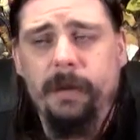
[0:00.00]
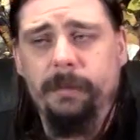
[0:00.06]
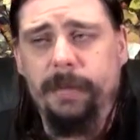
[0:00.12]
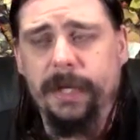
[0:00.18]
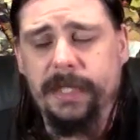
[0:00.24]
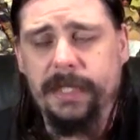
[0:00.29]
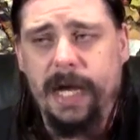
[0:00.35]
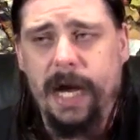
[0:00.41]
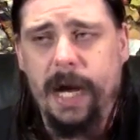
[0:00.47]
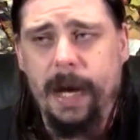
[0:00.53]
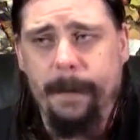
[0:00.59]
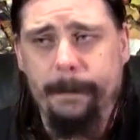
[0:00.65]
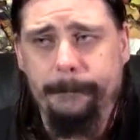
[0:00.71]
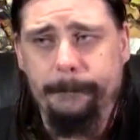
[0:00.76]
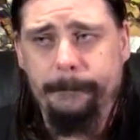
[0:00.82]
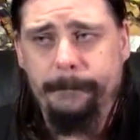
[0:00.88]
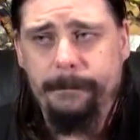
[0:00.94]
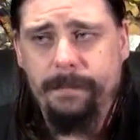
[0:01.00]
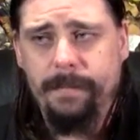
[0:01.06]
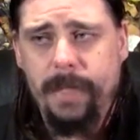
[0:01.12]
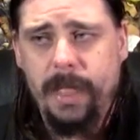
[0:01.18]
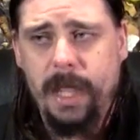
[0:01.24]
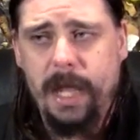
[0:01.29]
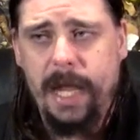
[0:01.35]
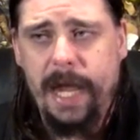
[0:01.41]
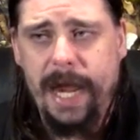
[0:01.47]
But um,
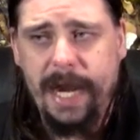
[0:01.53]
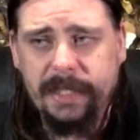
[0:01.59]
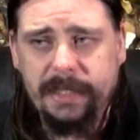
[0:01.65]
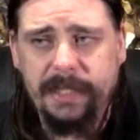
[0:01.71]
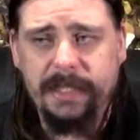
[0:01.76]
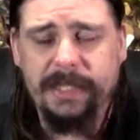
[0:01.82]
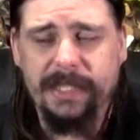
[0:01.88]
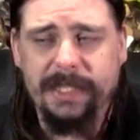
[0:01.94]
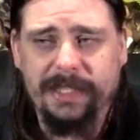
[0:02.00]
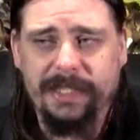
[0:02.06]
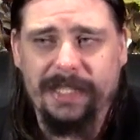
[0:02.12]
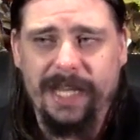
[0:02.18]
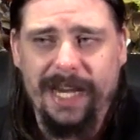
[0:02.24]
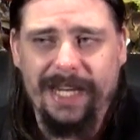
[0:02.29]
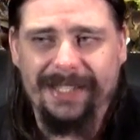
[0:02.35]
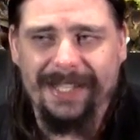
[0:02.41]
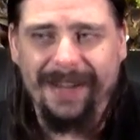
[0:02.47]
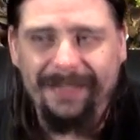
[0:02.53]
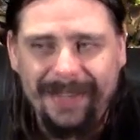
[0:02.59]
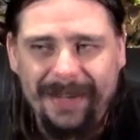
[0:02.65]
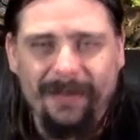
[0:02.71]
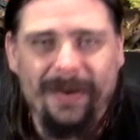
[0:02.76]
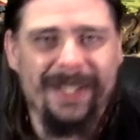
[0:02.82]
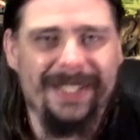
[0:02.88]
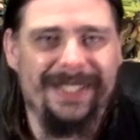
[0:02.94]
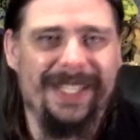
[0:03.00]
Hector did say
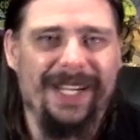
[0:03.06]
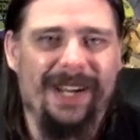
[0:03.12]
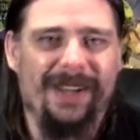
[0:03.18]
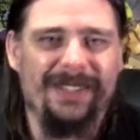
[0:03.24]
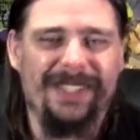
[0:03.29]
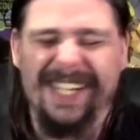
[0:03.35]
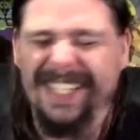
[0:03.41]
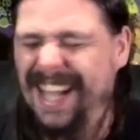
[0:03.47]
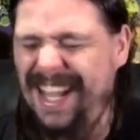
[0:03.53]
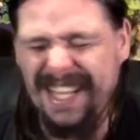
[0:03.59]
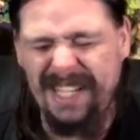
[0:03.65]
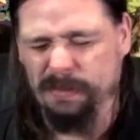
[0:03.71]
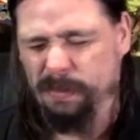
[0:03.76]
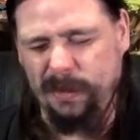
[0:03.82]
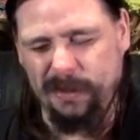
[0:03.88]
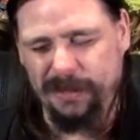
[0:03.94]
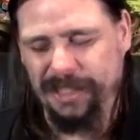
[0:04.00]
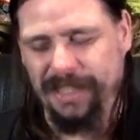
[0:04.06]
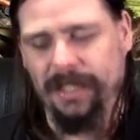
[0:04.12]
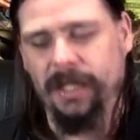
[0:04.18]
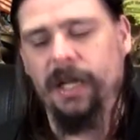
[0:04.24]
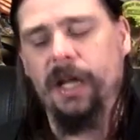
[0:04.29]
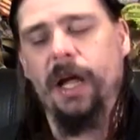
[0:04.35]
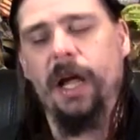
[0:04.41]
something once that I was like, no, that's bullshit.